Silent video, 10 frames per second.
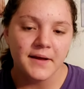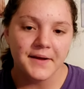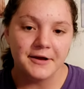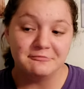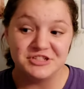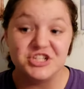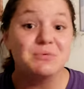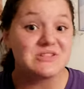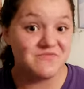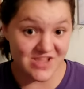Um, she
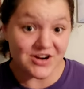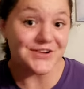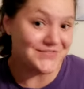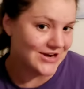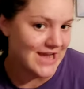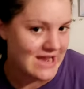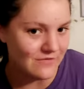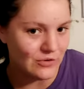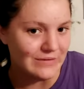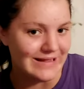was very, very
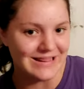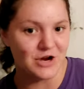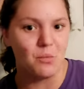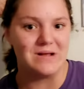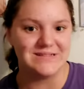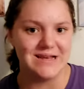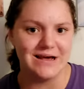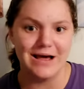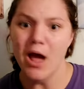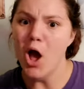evil. Like, there wasn't a,